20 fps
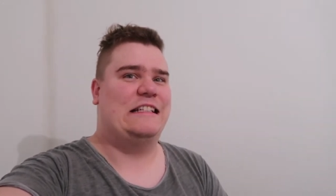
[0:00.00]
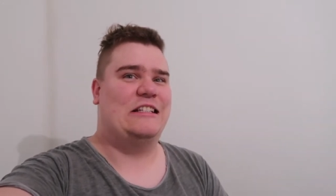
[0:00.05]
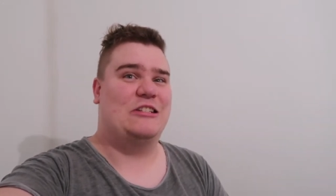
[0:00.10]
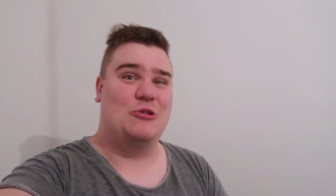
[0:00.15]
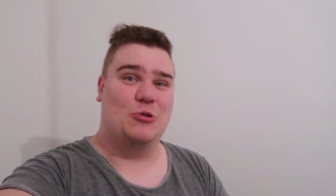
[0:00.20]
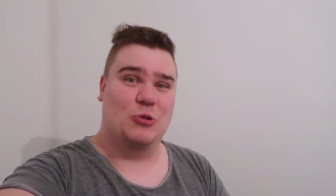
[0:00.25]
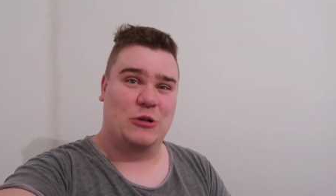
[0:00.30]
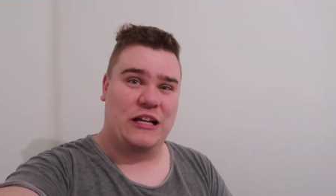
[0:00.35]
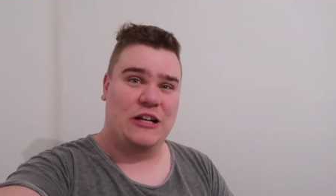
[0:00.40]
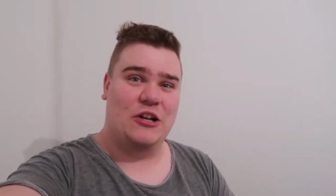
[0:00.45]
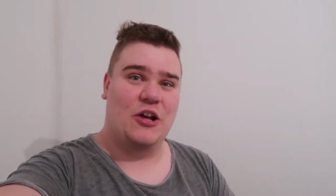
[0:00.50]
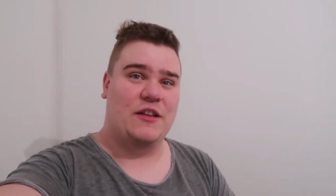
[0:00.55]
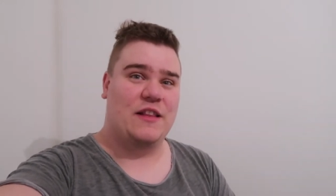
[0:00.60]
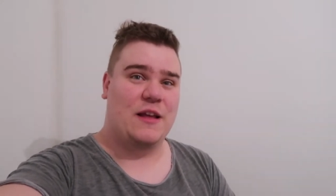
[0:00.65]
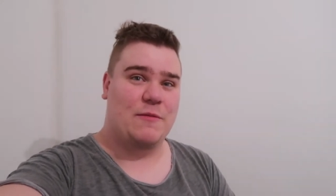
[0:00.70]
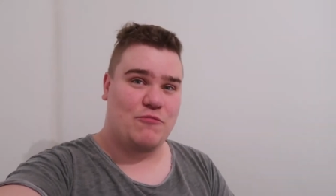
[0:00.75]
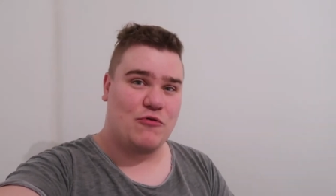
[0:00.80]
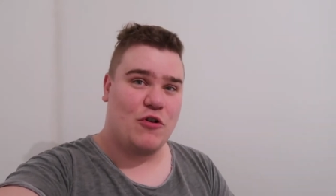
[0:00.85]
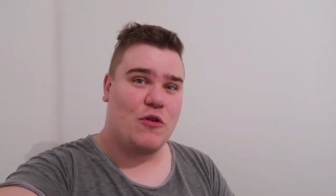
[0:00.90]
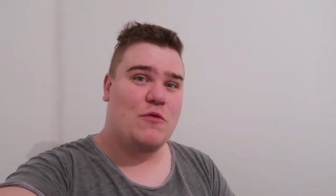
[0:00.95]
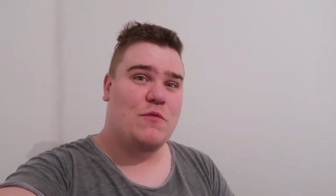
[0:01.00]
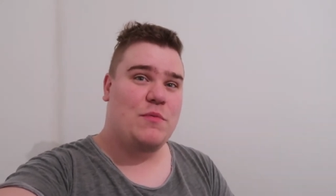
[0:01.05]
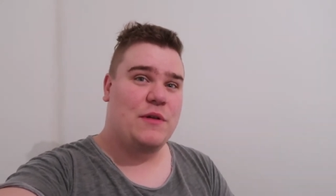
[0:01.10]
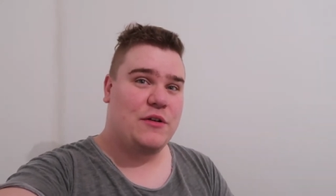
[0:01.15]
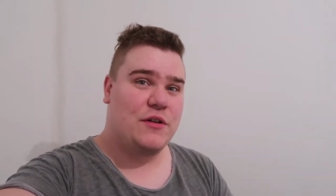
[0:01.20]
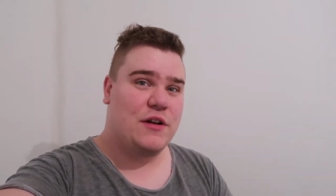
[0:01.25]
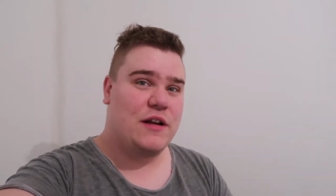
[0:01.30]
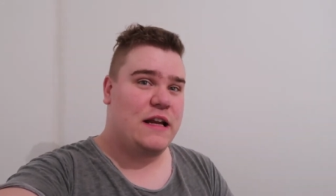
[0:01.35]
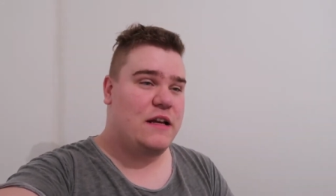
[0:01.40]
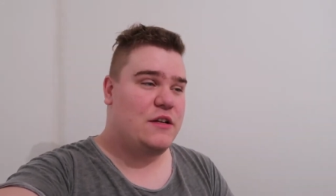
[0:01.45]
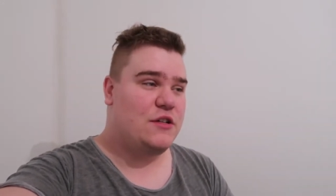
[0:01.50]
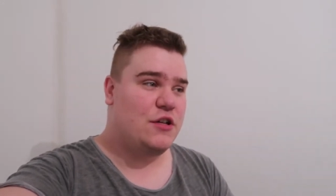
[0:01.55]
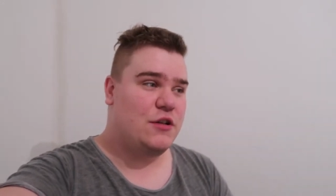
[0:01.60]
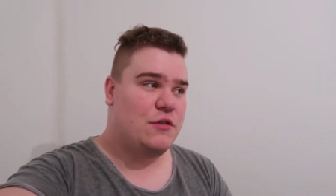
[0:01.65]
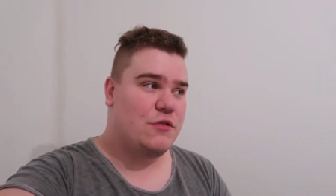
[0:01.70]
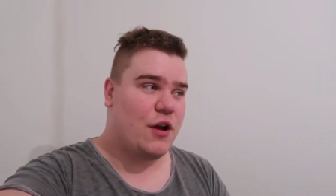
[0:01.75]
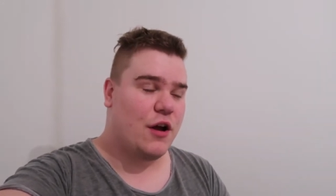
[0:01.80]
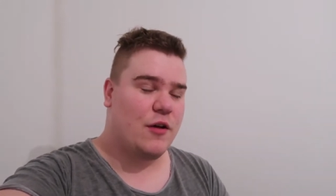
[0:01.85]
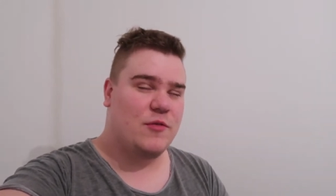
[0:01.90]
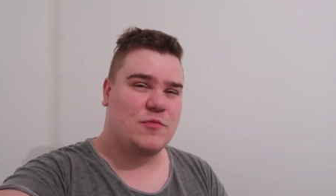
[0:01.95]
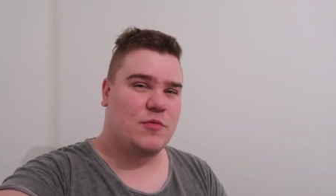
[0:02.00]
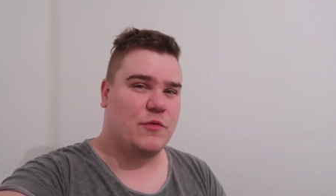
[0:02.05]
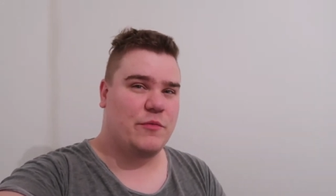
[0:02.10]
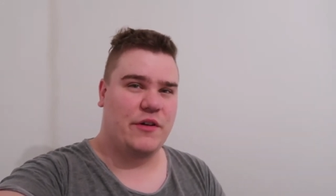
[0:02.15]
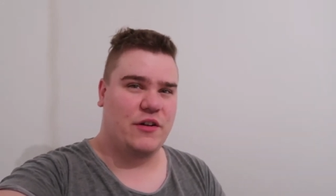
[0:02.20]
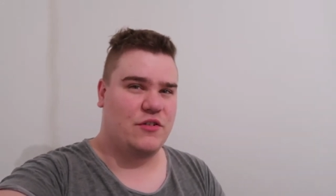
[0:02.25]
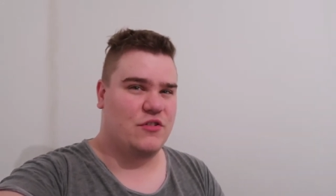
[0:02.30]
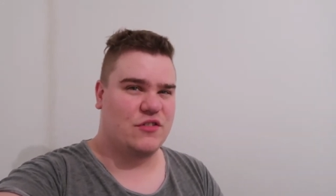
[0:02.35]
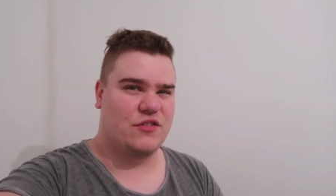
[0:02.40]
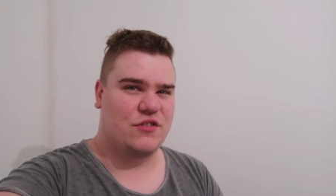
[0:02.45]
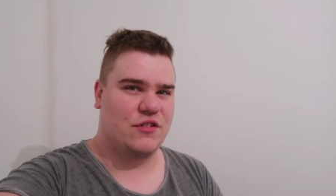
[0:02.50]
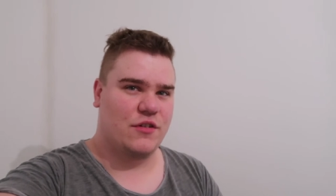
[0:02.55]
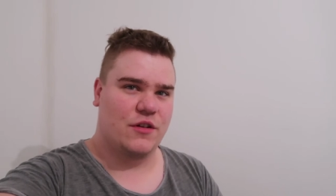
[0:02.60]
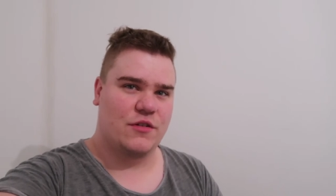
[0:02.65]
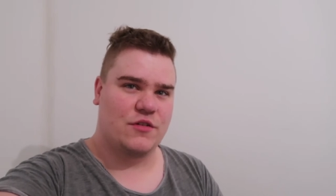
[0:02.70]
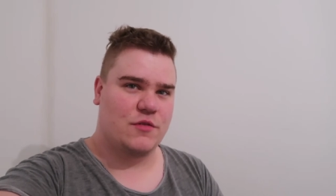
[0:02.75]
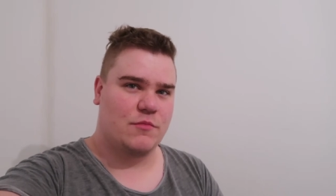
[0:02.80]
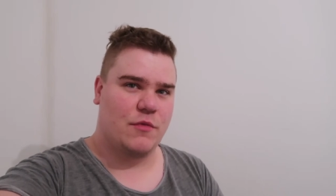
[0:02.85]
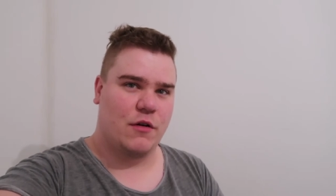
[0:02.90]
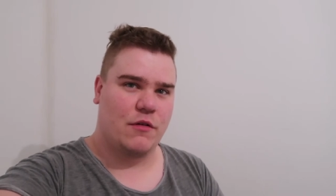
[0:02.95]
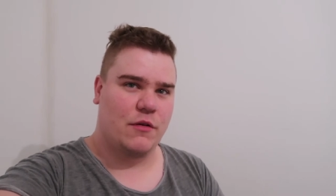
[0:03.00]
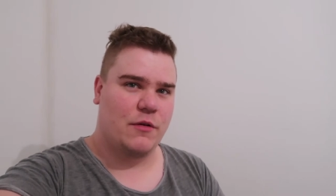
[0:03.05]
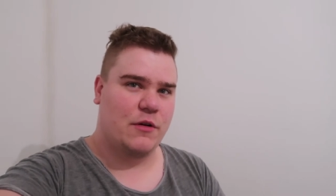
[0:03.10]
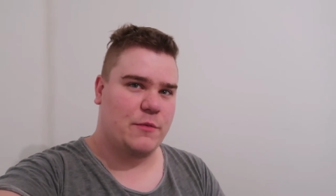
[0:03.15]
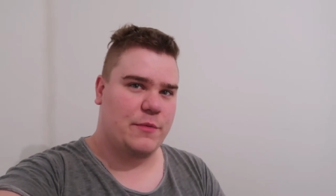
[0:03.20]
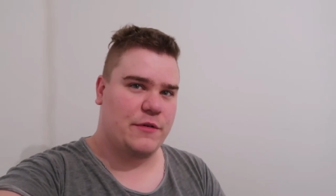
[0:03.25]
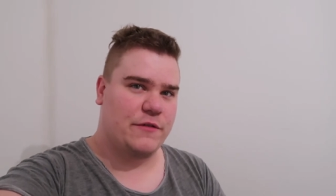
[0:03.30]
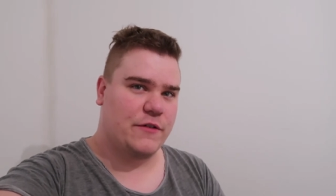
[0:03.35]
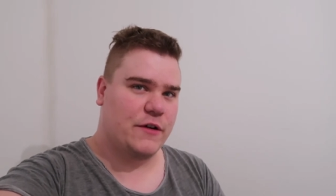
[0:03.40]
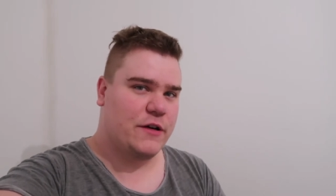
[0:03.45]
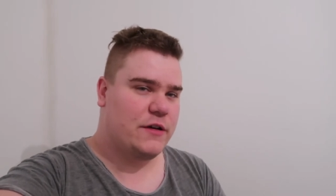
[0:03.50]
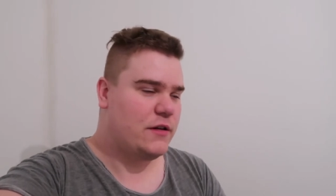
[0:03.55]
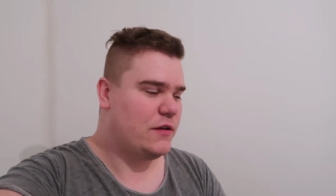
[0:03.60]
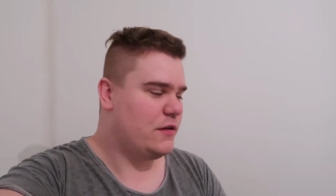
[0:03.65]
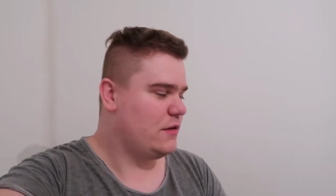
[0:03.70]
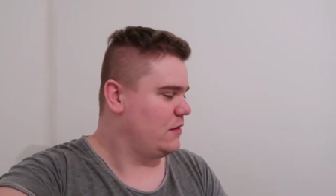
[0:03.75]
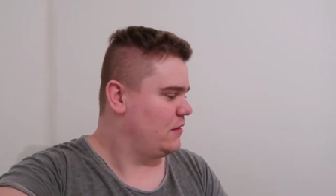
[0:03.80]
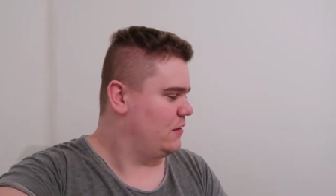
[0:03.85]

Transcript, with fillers: it's looking like they're probably going to need two coats, but we can just do those tomorrow, it'll be fine.